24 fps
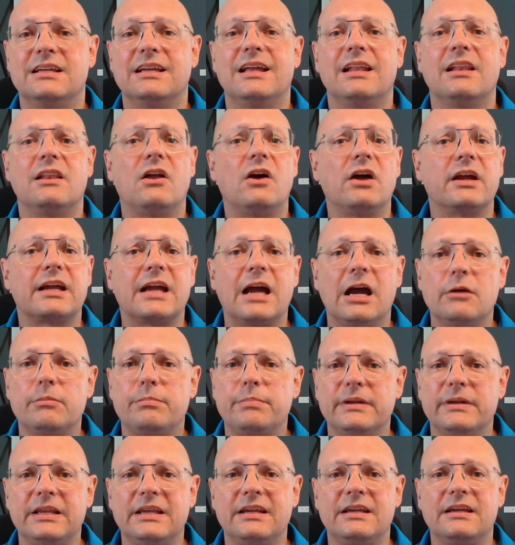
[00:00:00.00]
like
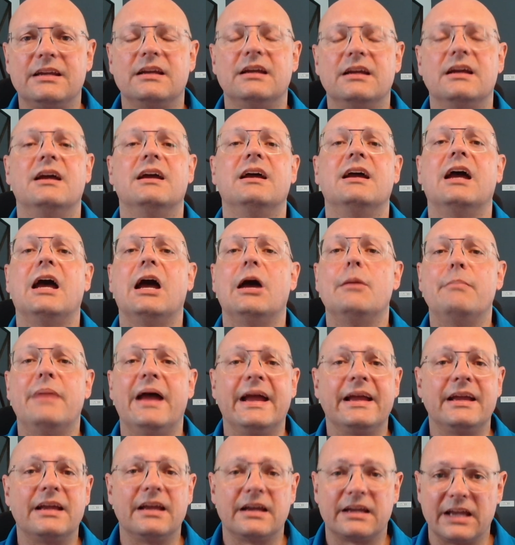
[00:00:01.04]
opening a
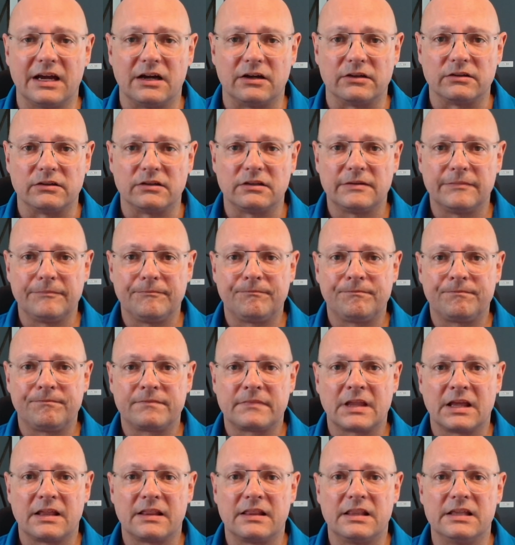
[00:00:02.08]
bank account.
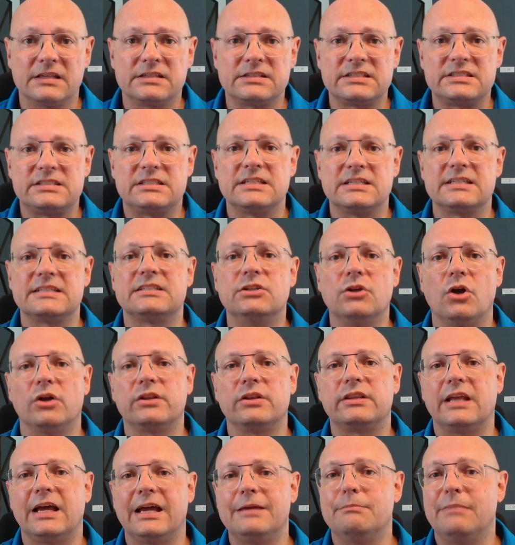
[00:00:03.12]
This is just not
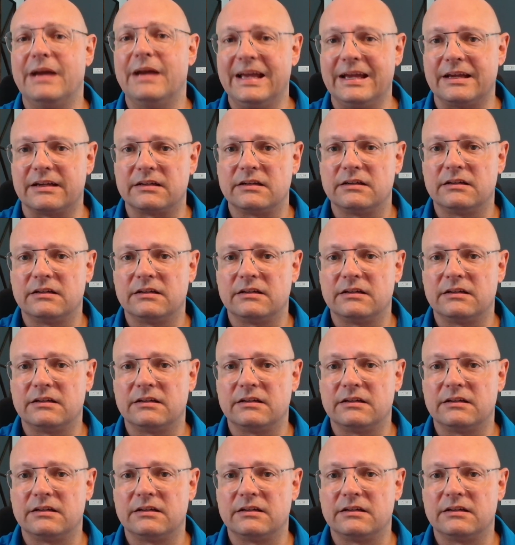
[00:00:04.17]
a bank.